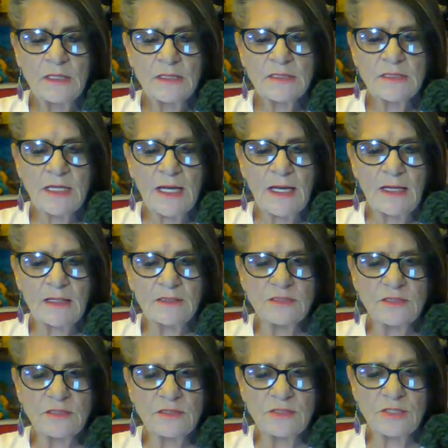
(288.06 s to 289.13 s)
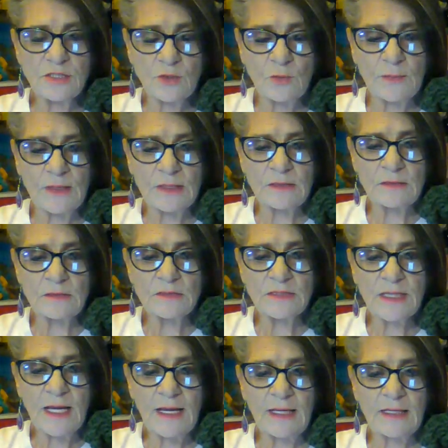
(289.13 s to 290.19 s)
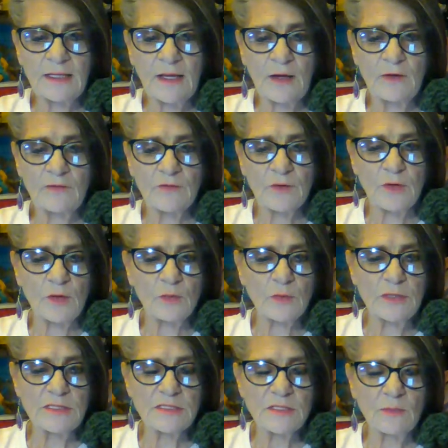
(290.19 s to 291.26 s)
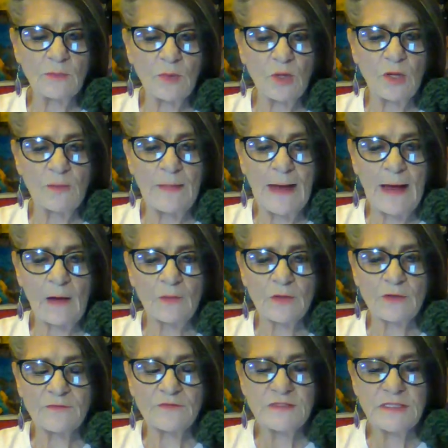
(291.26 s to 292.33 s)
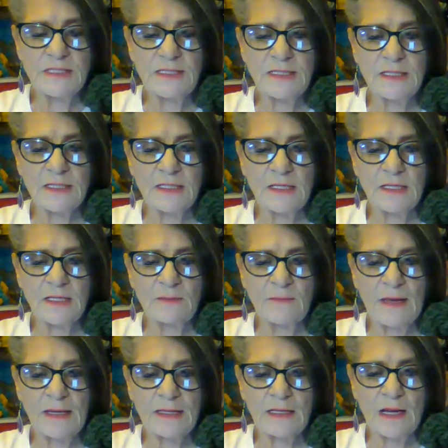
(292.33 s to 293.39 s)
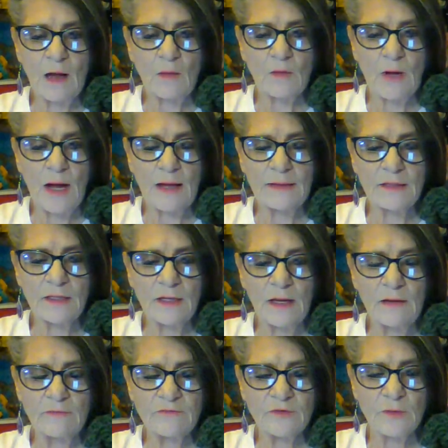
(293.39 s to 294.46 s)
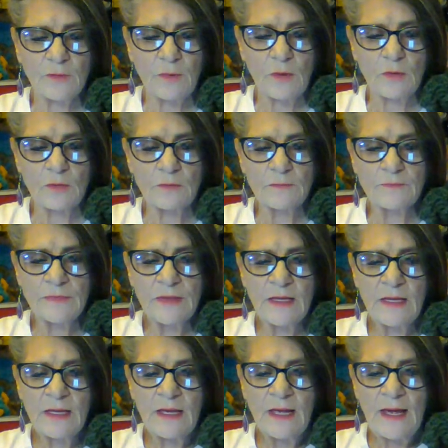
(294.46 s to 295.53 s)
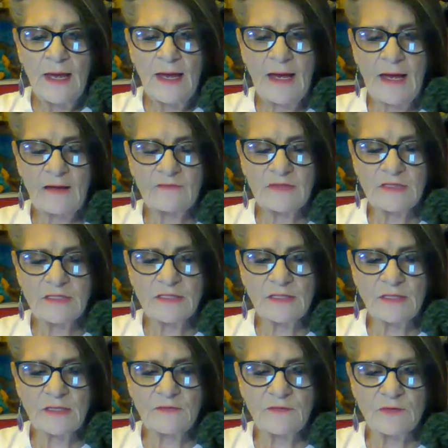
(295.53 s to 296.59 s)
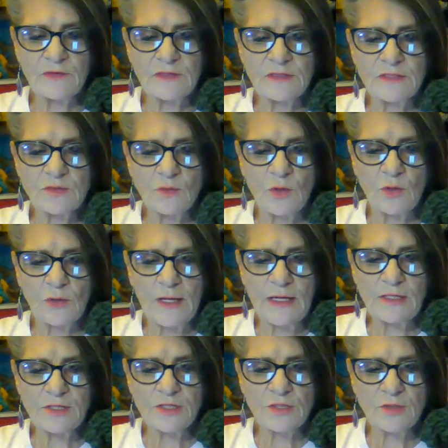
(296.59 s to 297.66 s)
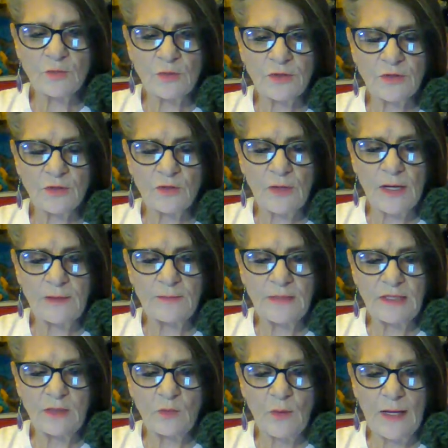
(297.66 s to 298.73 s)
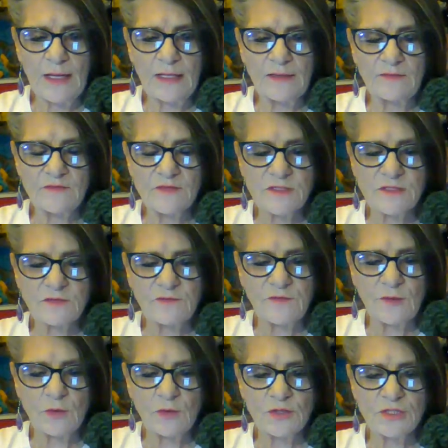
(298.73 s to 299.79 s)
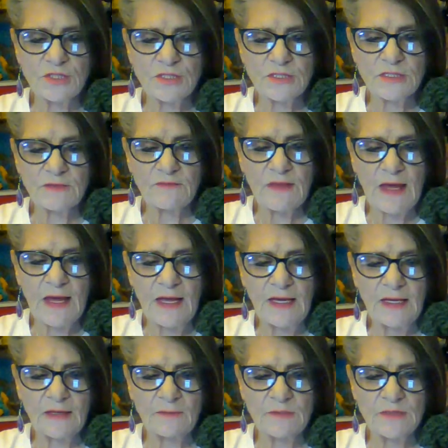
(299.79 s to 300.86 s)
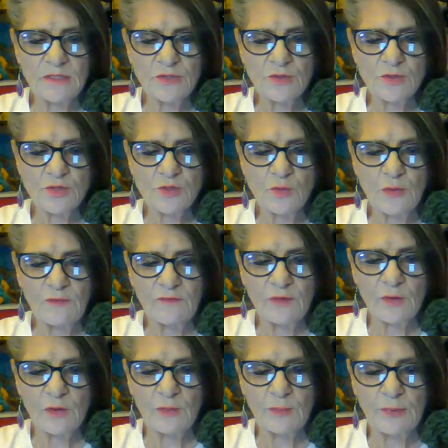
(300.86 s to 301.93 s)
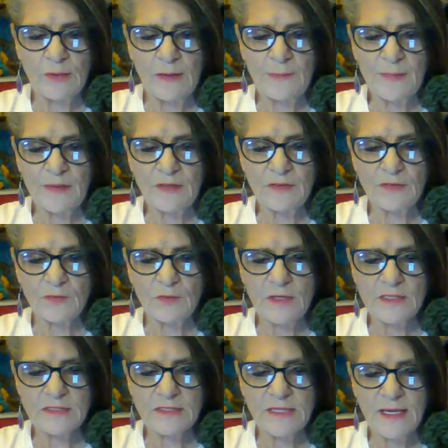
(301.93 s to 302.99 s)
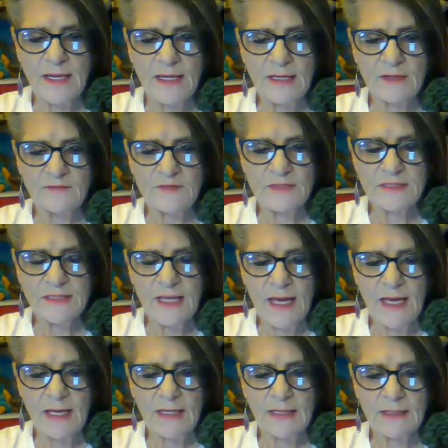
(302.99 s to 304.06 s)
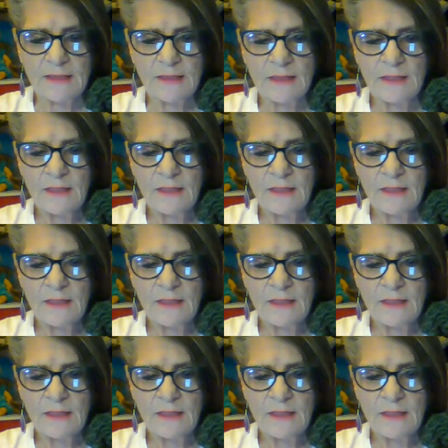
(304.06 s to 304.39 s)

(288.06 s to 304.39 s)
to hand over a reasonable amount of tin and make it all right and comfortable? Having delivered this oration with a great many waves and flourishes of the hand, Mr. Swiveller abruptly thrust the head of his cane